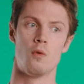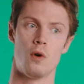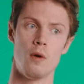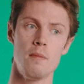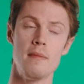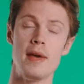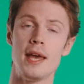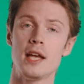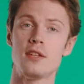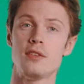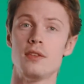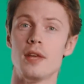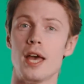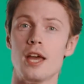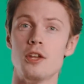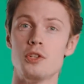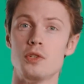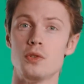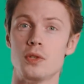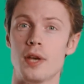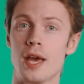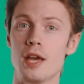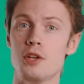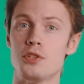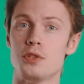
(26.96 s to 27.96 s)
What makes the
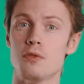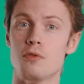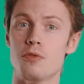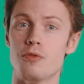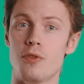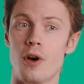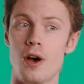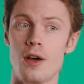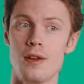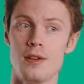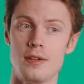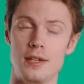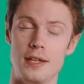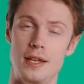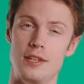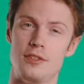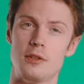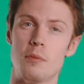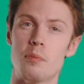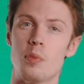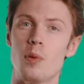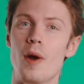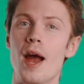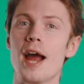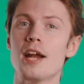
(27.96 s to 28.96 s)
education fun is
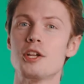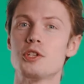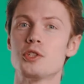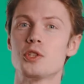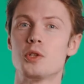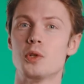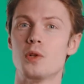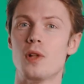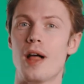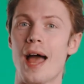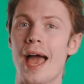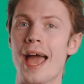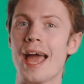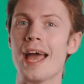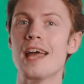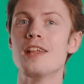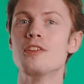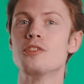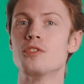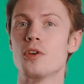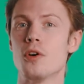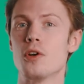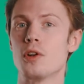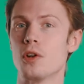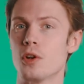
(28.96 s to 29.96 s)
a practical,
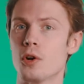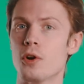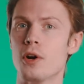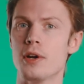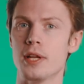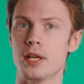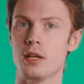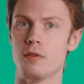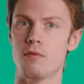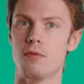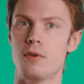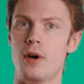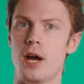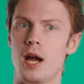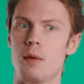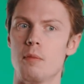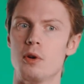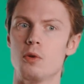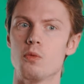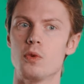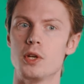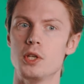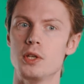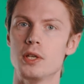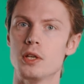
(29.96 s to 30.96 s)
hands-on learning
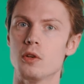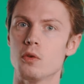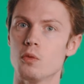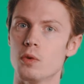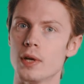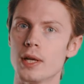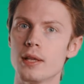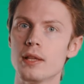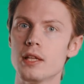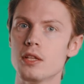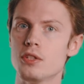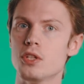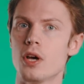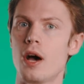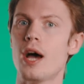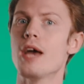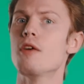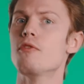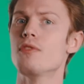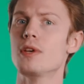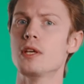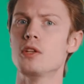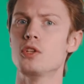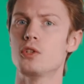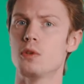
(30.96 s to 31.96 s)
environment where you can really
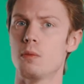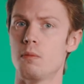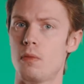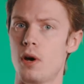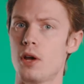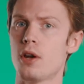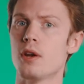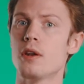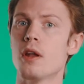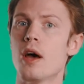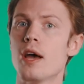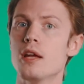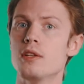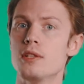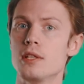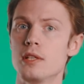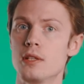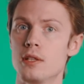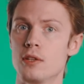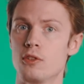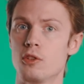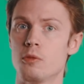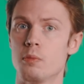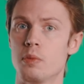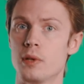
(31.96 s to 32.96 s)
dive into modern IT
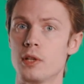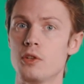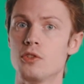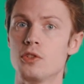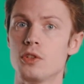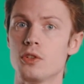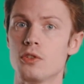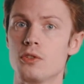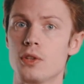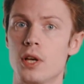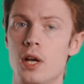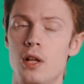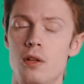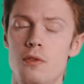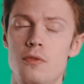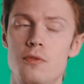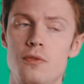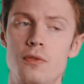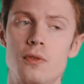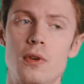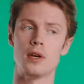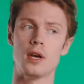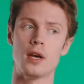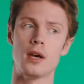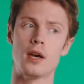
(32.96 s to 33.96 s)
disciplines
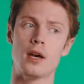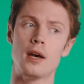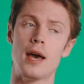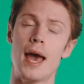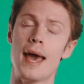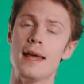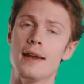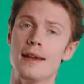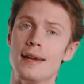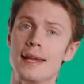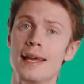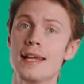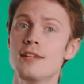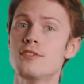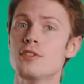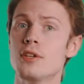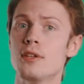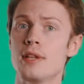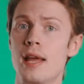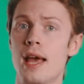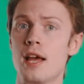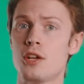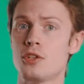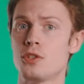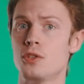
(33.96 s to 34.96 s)
yourself, and an
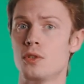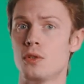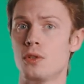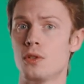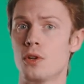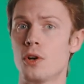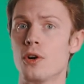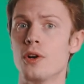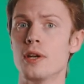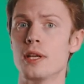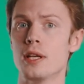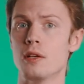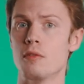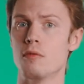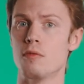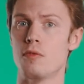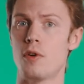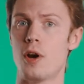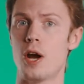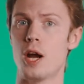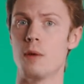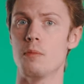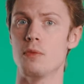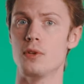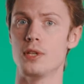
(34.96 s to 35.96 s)
international learning
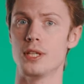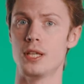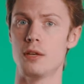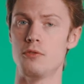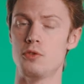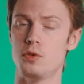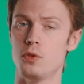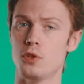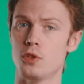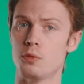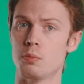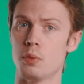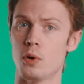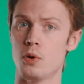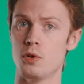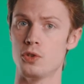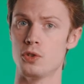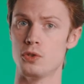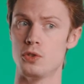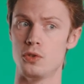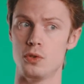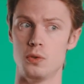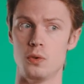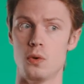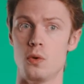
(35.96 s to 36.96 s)
environment that gives you
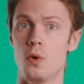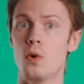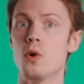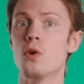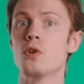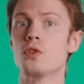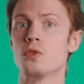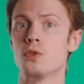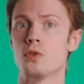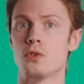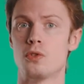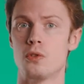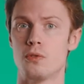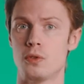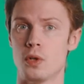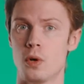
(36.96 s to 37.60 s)
exposure to all sorts of